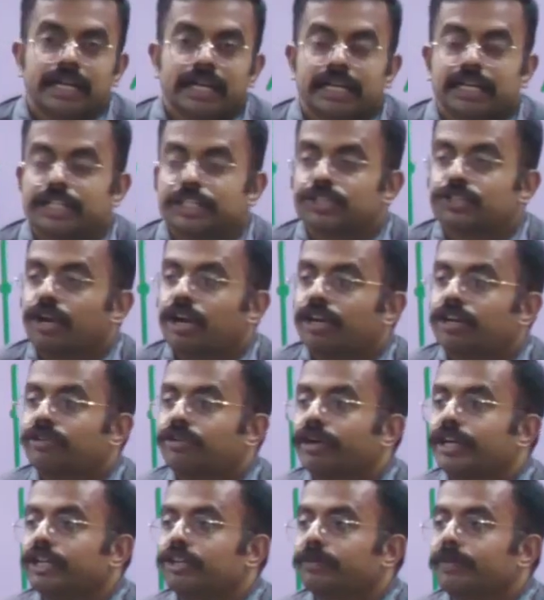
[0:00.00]
It is not
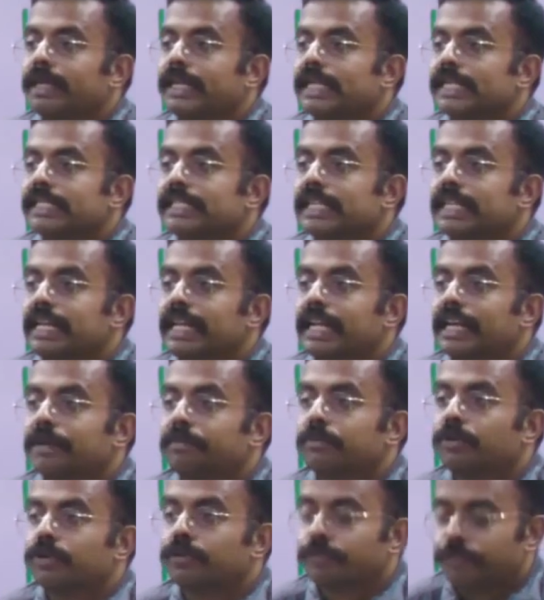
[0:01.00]
going to be easily
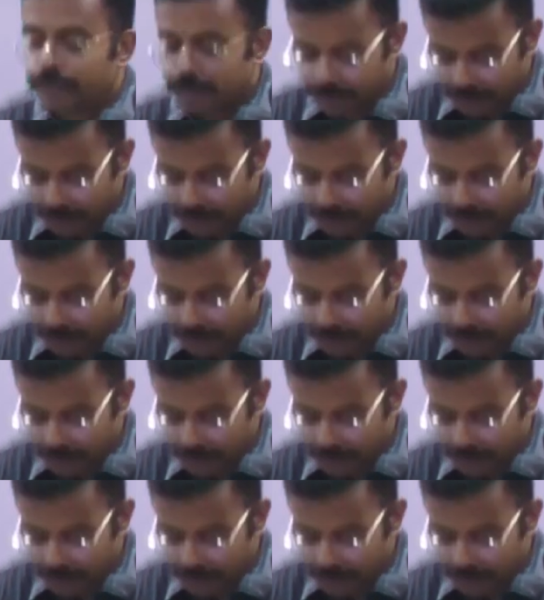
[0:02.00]
removed